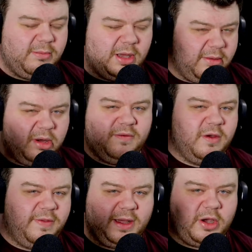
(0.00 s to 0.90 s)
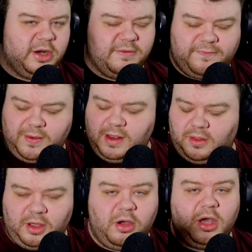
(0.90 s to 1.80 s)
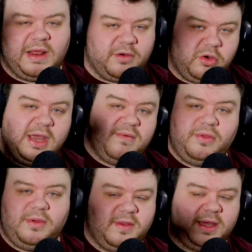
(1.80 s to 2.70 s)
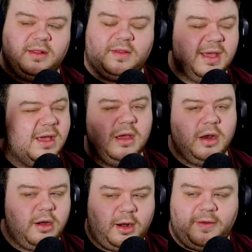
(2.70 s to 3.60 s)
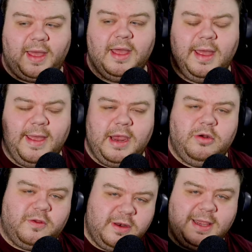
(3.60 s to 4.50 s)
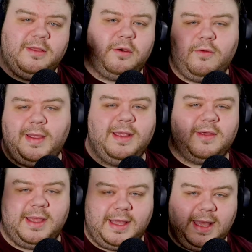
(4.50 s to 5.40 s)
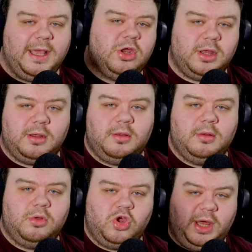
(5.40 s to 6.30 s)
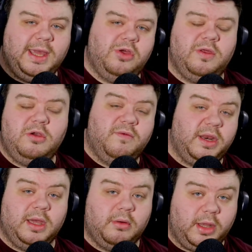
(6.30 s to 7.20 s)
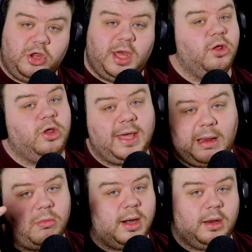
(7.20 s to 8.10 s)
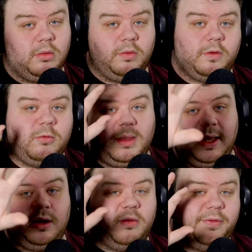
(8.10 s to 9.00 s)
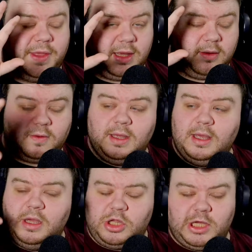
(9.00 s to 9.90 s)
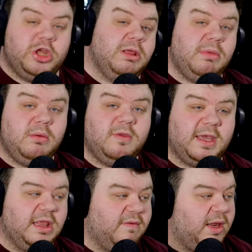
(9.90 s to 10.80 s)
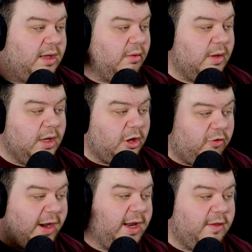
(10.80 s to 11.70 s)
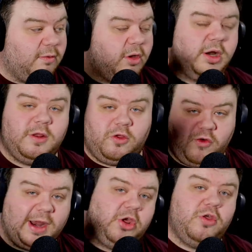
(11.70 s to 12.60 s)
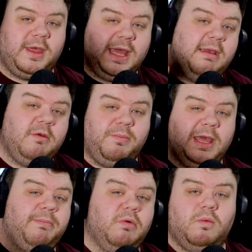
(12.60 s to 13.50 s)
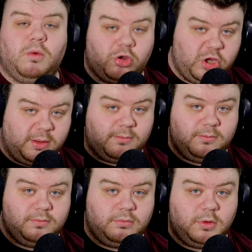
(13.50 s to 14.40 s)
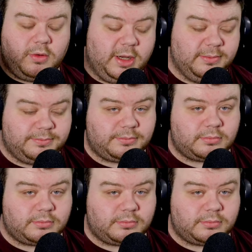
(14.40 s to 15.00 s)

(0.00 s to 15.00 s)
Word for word: You might you might have heard that kind of phrase like, oh, you gotta have a cut every three seconds. Not like that. You just need to create engaging changes in your video, like changing camera angles, zooming in on things, changing the music in the video, creating some kind of distraction that keeps people watching, right?